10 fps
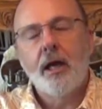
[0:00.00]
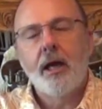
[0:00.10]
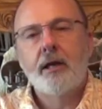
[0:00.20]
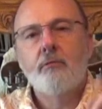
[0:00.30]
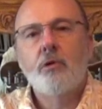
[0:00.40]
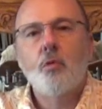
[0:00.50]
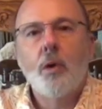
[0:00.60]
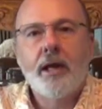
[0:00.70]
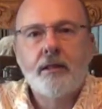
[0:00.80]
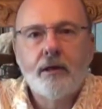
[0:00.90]
and it will
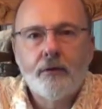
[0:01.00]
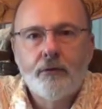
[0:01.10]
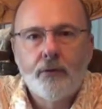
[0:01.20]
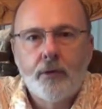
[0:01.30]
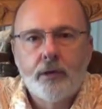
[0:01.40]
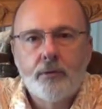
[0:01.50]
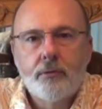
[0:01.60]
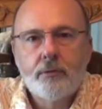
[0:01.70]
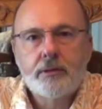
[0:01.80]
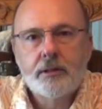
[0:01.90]
wait there for
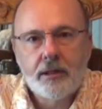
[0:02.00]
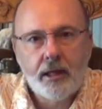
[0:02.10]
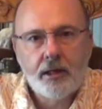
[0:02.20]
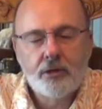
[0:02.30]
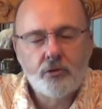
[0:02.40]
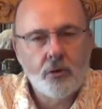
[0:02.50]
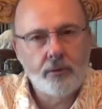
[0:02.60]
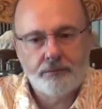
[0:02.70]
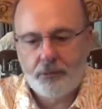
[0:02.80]
you to take control.